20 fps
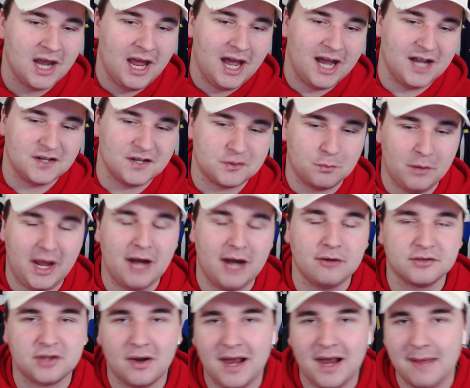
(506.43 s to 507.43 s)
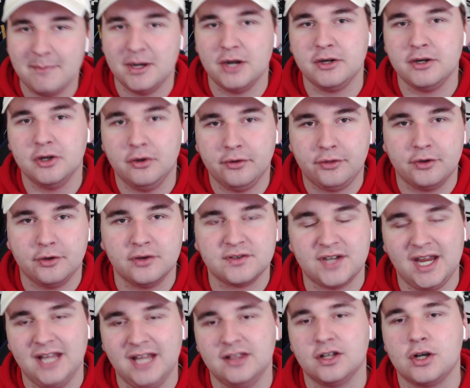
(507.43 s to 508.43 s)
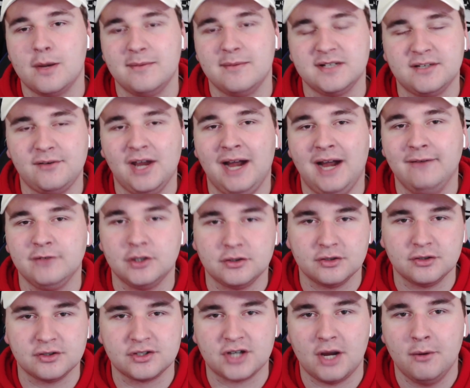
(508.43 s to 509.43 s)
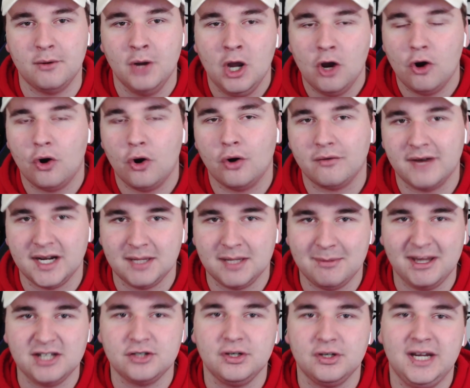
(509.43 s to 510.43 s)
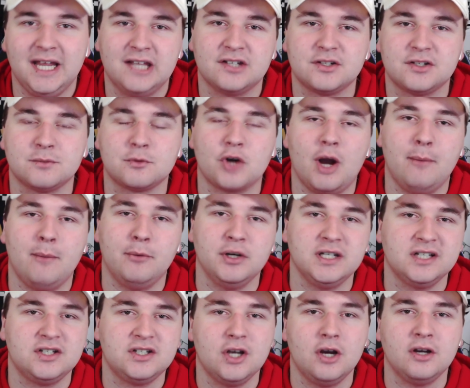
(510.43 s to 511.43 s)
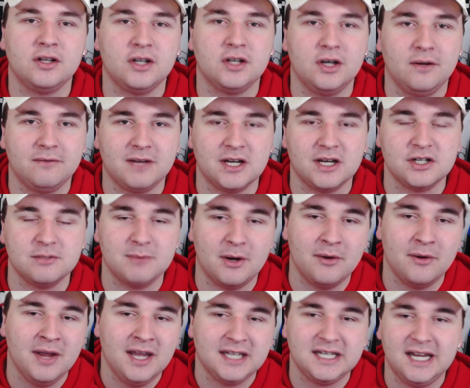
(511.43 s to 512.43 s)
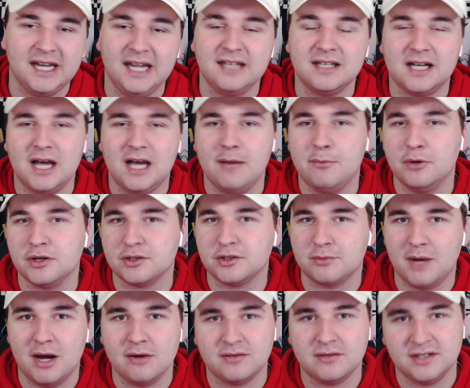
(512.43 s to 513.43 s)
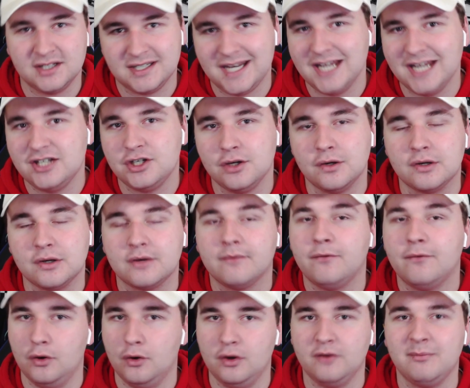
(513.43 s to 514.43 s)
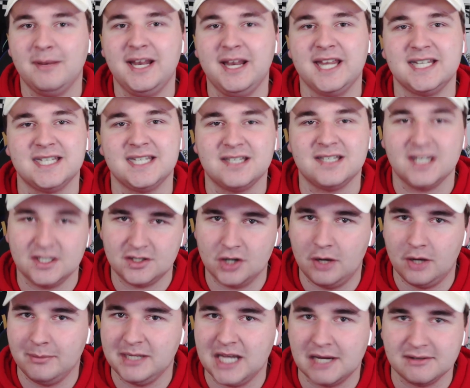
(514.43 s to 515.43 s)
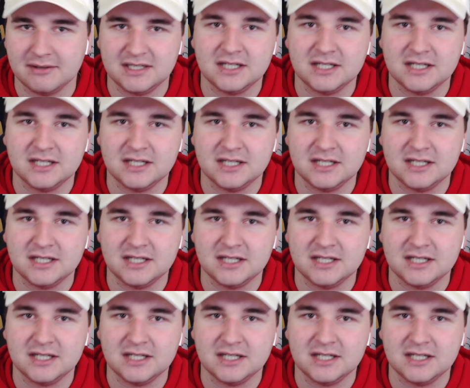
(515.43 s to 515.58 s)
as well. So let me know your thoughts in the comments. If you have not done so already, make sure you hit the subscribe button, you turn on the notification bell, you hit the like button as well, and stay tuned for all of my latest Derby County